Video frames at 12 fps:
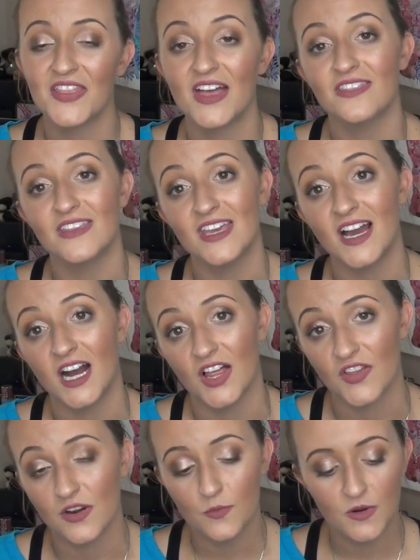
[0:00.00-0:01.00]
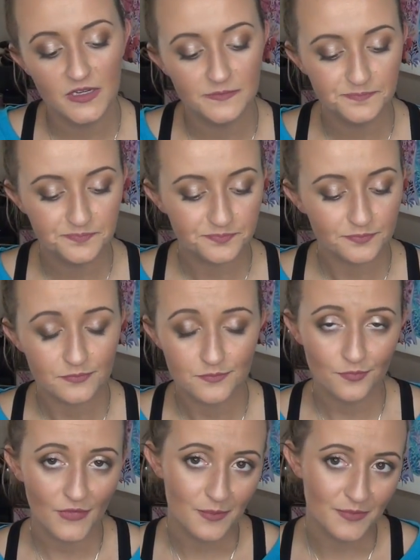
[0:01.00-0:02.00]
than the other one
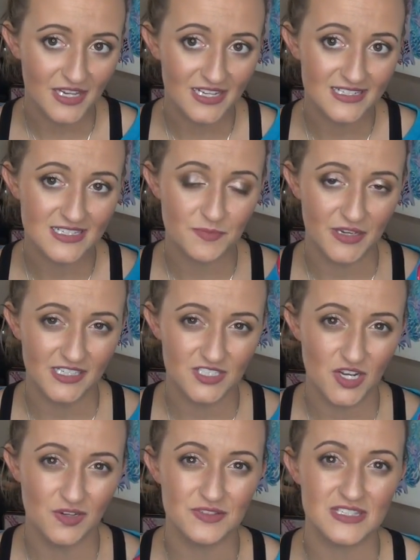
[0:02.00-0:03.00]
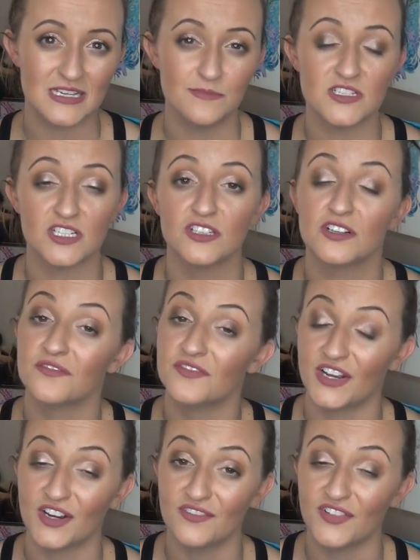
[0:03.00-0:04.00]
because pink tones seem to look
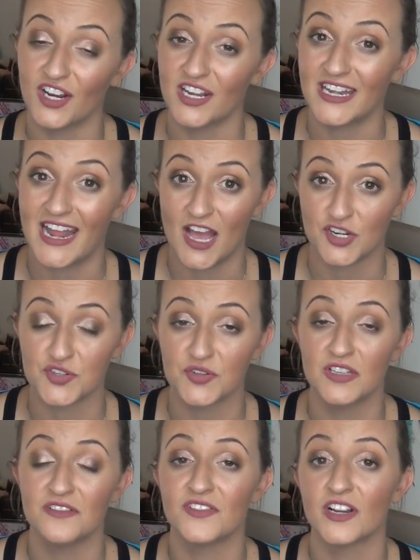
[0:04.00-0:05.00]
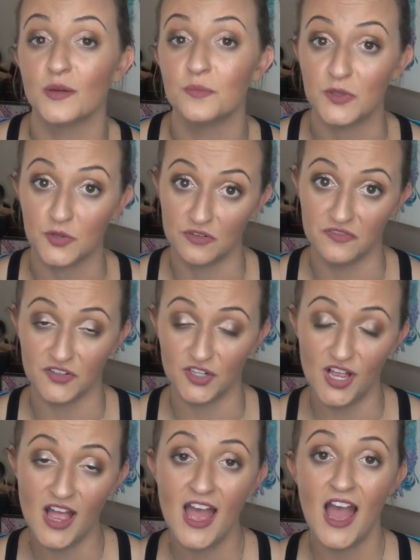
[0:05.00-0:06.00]
very, very natural and very
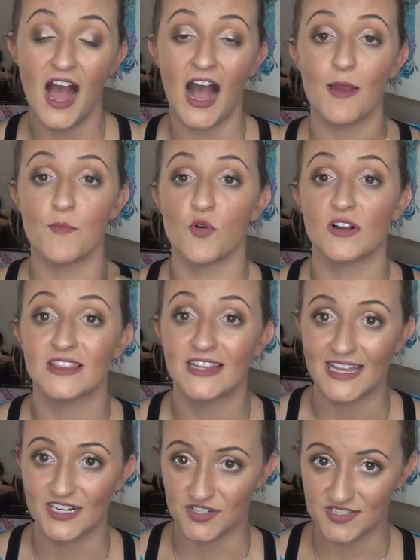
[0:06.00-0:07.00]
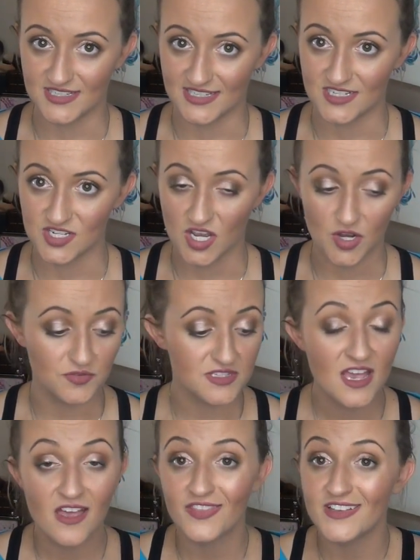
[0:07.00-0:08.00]
beautiful on more lighter skin
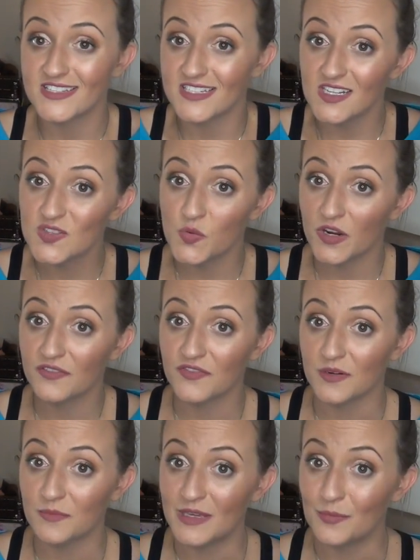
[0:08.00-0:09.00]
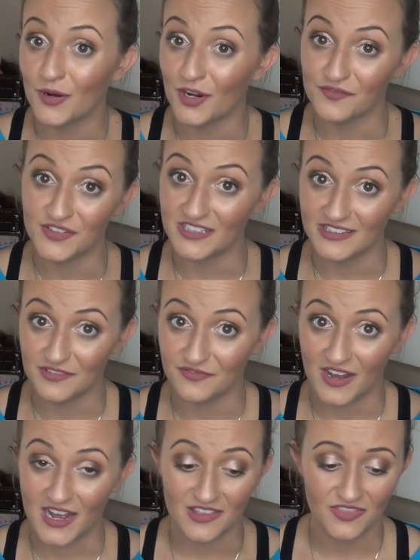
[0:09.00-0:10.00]
tones. This does work for me perfectly
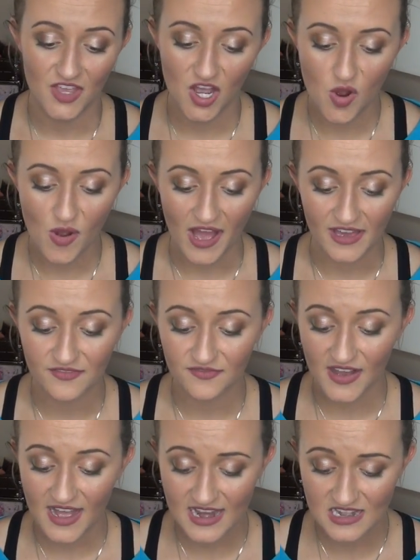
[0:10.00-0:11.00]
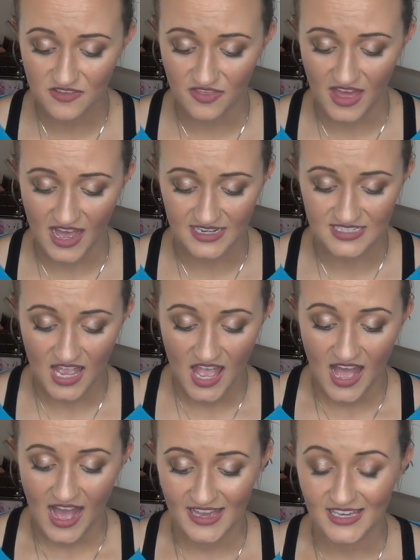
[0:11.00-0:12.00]
fine though. I find that
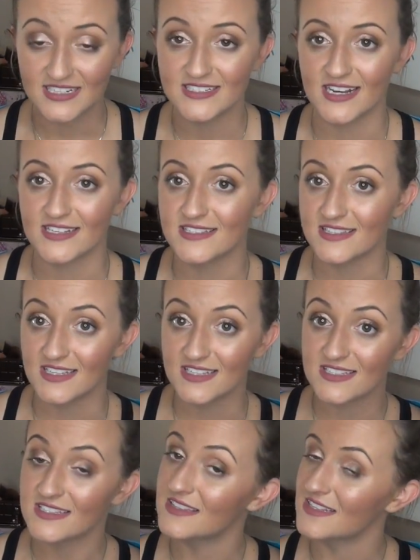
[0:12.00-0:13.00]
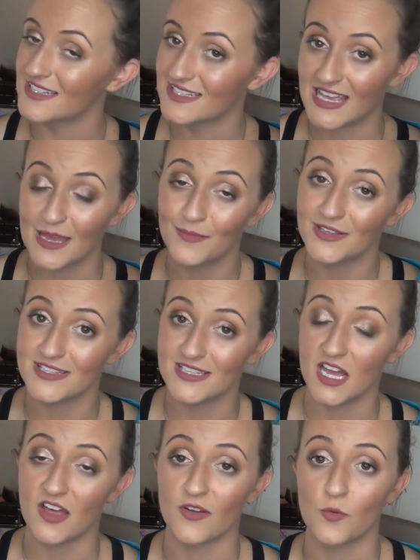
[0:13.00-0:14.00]
I can dust this the same as
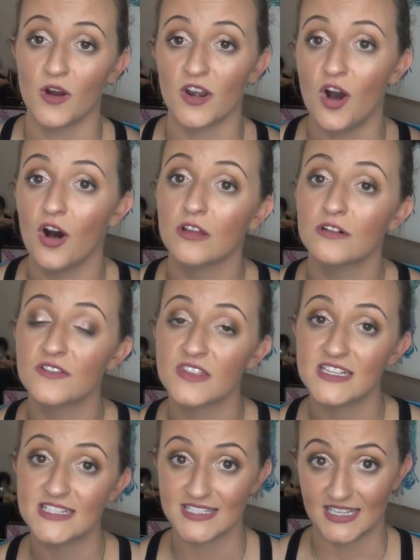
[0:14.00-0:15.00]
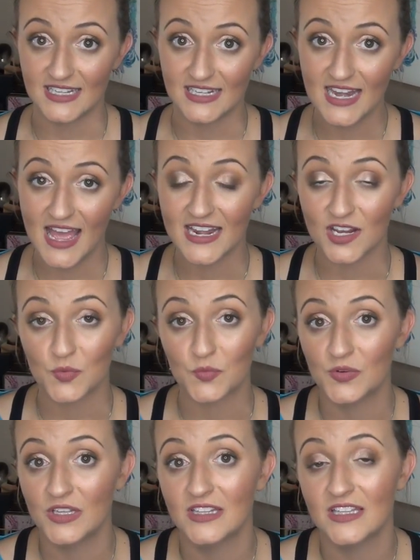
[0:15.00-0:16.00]
the other one all over the skin and it
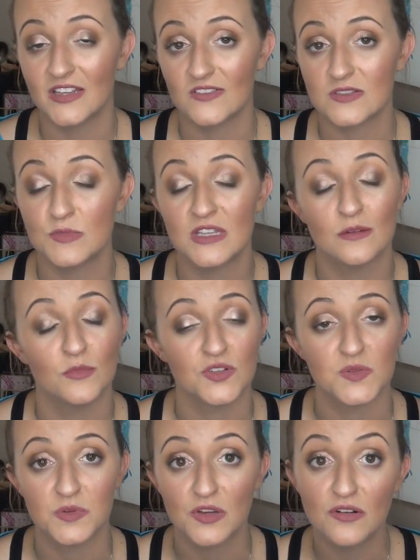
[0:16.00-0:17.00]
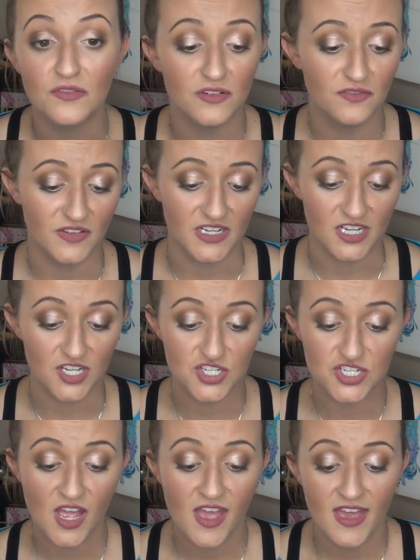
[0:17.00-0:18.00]
really gives me the most beautiful
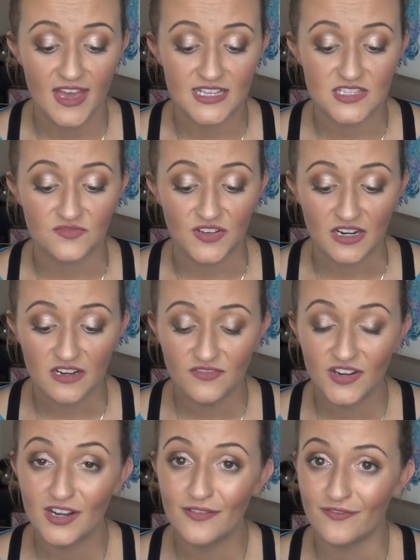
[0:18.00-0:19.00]
finish. It's very, very